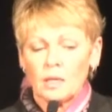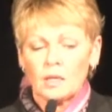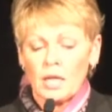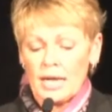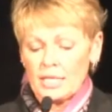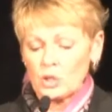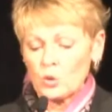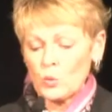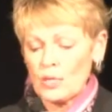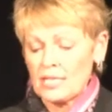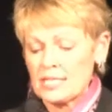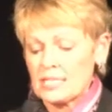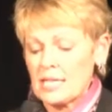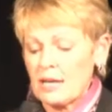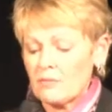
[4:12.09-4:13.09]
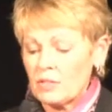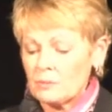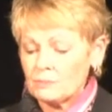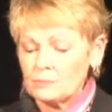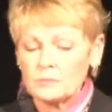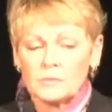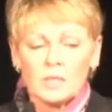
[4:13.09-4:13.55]
Line
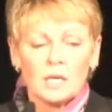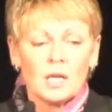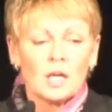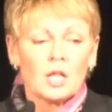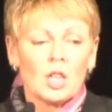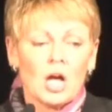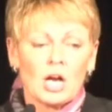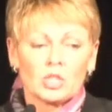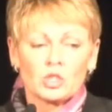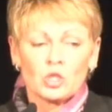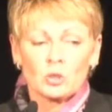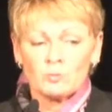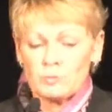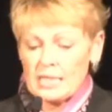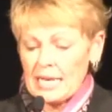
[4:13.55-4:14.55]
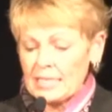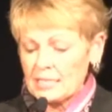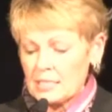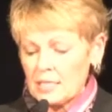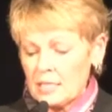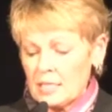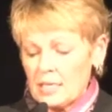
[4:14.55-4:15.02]
27, long-term
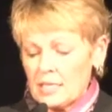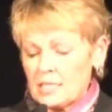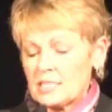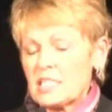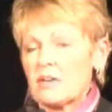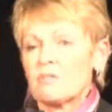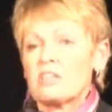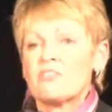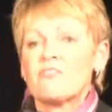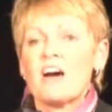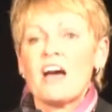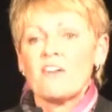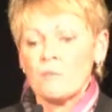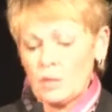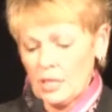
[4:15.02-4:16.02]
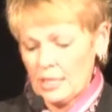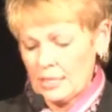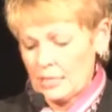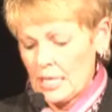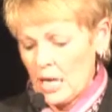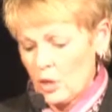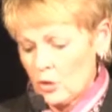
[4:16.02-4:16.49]
debt, $75
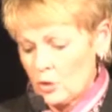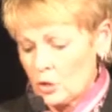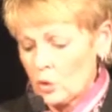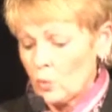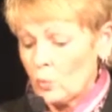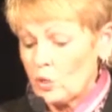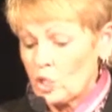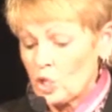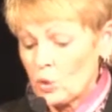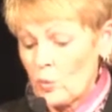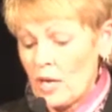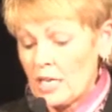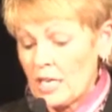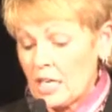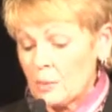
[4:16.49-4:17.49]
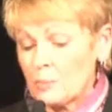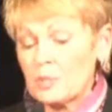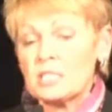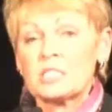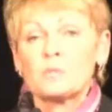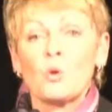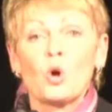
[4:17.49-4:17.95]
million, which is
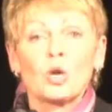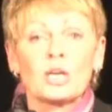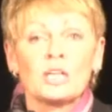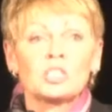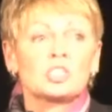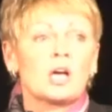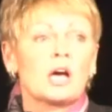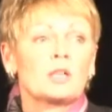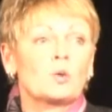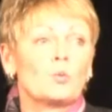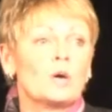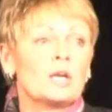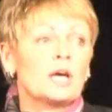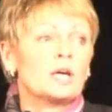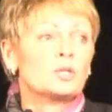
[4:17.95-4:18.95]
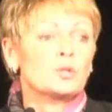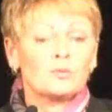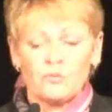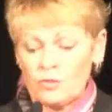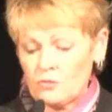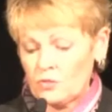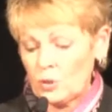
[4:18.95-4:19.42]
Wright-Hennepin's mortgage on the
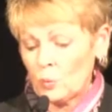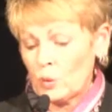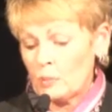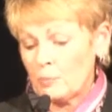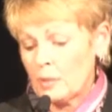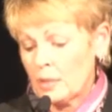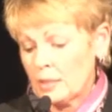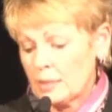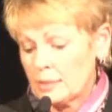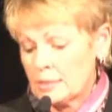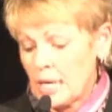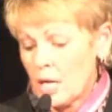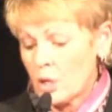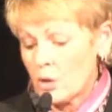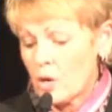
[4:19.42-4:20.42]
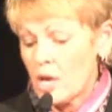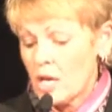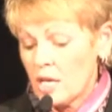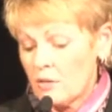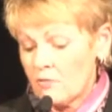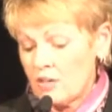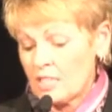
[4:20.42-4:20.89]
$151 million
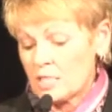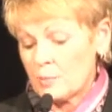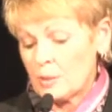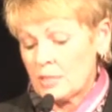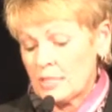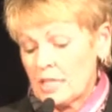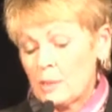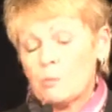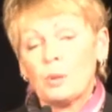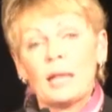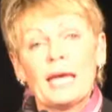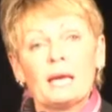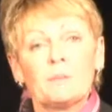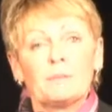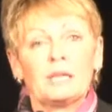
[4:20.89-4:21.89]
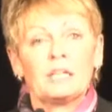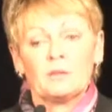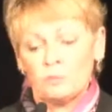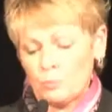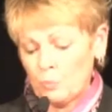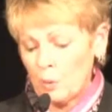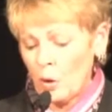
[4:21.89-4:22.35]
investment in plant made
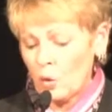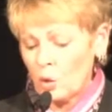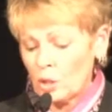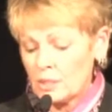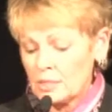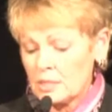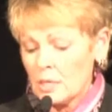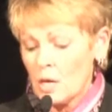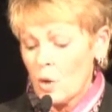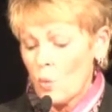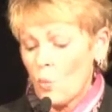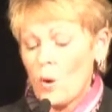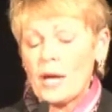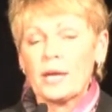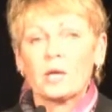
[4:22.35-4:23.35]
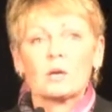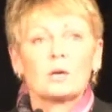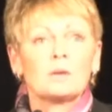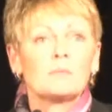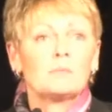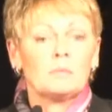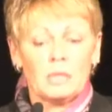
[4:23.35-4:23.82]
of poles,
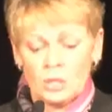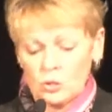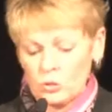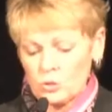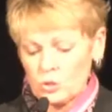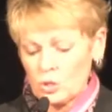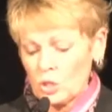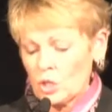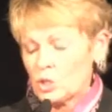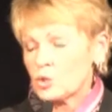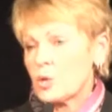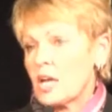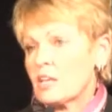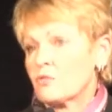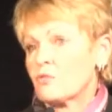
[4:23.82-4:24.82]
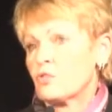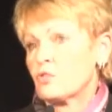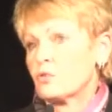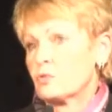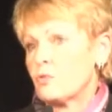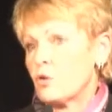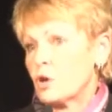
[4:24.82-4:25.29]
wire, meters,
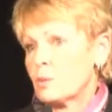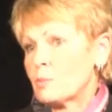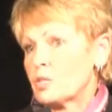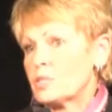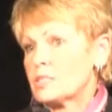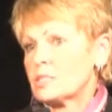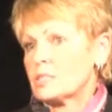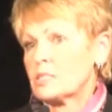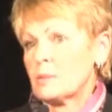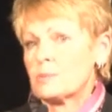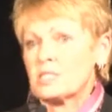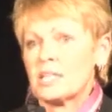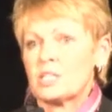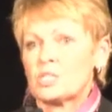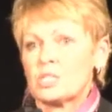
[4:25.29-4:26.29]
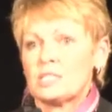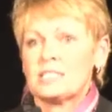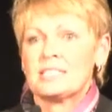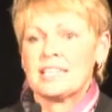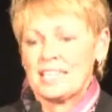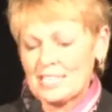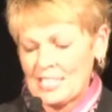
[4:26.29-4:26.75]
transformers,
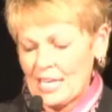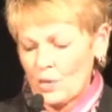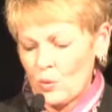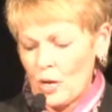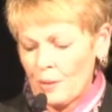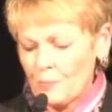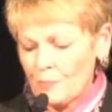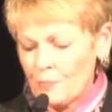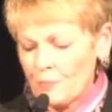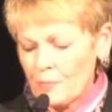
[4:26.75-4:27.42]
substations, etc.